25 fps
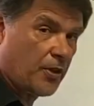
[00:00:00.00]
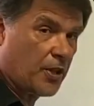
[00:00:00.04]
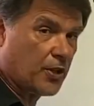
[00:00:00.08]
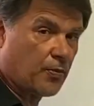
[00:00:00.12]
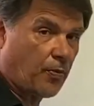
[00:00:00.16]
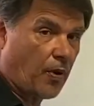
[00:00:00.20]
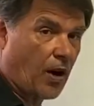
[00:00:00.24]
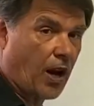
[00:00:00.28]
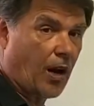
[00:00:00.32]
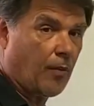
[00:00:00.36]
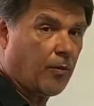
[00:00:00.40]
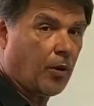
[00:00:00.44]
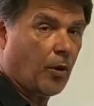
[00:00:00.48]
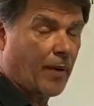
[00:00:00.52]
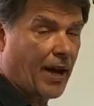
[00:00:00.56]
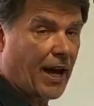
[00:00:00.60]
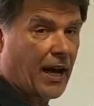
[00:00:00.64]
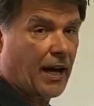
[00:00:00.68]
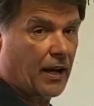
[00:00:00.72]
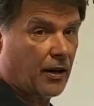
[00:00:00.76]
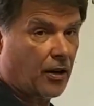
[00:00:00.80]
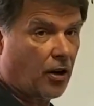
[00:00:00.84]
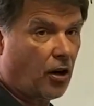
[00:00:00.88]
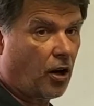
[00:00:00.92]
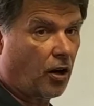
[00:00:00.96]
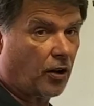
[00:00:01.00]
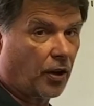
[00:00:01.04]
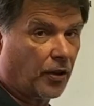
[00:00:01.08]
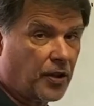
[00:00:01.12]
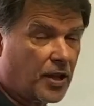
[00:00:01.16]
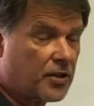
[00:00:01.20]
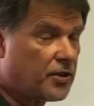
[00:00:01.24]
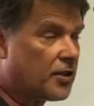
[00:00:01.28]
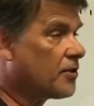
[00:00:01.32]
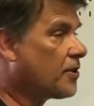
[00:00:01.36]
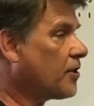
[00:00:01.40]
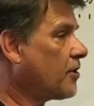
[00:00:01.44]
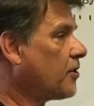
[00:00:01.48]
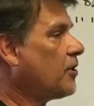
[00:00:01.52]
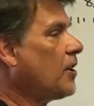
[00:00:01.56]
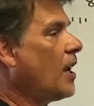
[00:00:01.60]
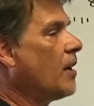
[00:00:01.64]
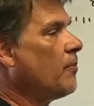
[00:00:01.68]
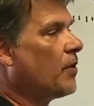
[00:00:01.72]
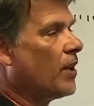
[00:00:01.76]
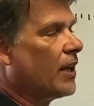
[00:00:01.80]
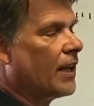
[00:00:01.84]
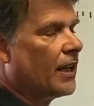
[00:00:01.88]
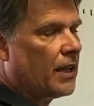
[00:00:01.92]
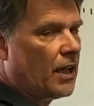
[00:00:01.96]
to stop this problem at all,
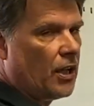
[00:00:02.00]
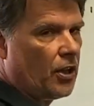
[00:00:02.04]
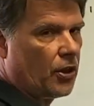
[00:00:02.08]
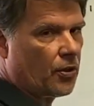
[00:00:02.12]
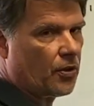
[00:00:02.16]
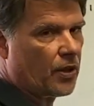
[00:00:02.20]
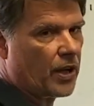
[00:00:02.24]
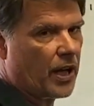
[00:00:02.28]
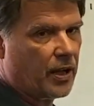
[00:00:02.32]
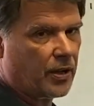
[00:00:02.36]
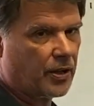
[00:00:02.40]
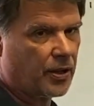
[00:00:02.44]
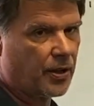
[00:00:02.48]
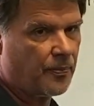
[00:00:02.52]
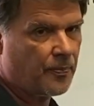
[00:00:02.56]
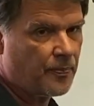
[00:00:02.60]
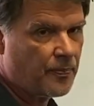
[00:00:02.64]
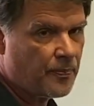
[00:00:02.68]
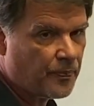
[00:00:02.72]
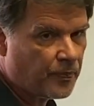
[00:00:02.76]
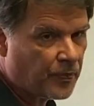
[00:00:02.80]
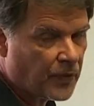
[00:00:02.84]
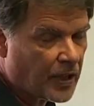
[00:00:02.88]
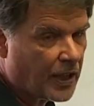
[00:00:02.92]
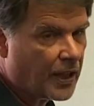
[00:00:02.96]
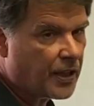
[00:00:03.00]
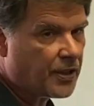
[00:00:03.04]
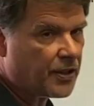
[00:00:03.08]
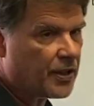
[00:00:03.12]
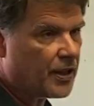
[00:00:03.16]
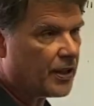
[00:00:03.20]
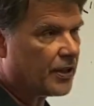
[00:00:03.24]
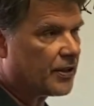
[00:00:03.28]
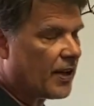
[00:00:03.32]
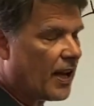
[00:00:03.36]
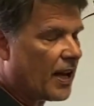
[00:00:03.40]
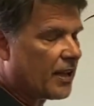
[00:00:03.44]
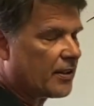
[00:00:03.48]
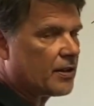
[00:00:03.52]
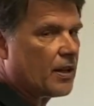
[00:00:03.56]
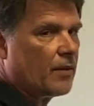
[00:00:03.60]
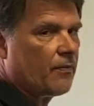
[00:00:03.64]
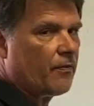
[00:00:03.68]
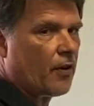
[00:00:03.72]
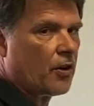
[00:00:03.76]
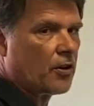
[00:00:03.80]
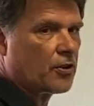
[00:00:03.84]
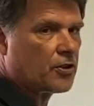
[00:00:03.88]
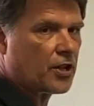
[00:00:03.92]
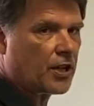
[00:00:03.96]
and this is the same thing in Ethernet. It's
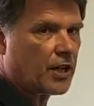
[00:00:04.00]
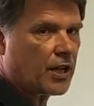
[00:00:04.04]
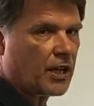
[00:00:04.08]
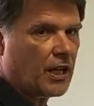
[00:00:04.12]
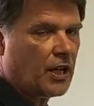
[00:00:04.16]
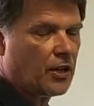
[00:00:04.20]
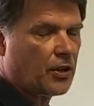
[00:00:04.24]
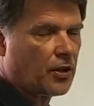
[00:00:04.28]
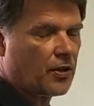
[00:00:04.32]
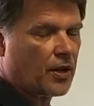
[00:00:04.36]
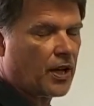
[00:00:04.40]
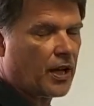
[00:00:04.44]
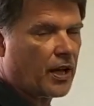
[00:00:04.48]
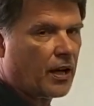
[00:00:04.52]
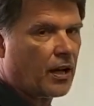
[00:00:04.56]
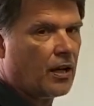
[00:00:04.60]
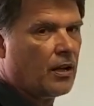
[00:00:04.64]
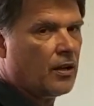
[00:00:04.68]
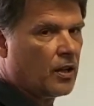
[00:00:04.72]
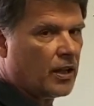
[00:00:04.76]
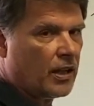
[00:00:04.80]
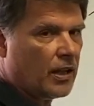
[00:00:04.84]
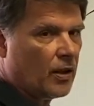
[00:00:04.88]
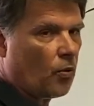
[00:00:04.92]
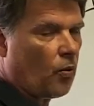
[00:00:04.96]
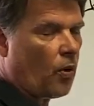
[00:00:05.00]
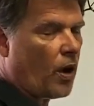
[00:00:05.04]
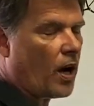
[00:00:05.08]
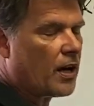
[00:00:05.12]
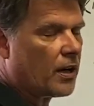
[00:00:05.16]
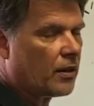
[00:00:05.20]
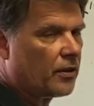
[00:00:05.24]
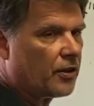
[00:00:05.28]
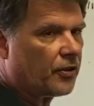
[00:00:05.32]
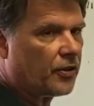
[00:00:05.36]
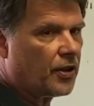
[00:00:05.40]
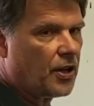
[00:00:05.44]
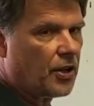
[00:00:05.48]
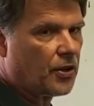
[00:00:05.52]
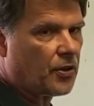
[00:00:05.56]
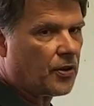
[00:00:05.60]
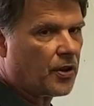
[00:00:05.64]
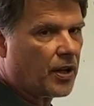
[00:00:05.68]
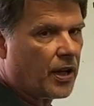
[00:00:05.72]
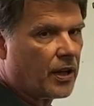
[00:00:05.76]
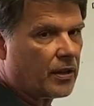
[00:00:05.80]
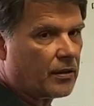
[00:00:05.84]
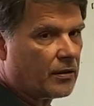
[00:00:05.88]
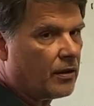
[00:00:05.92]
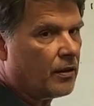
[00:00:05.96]
the exact same function in Ethernet, in
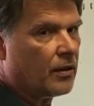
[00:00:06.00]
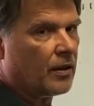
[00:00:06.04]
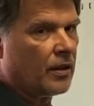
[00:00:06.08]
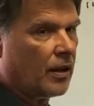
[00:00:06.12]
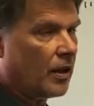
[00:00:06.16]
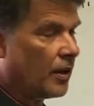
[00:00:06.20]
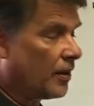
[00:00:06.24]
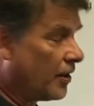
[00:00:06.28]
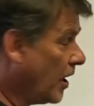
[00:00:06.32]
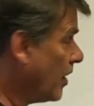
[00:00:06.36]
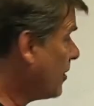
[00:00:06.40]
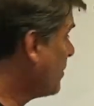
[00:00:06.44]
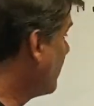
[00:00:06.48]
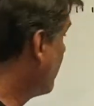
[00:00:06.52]
wireless Ethernet,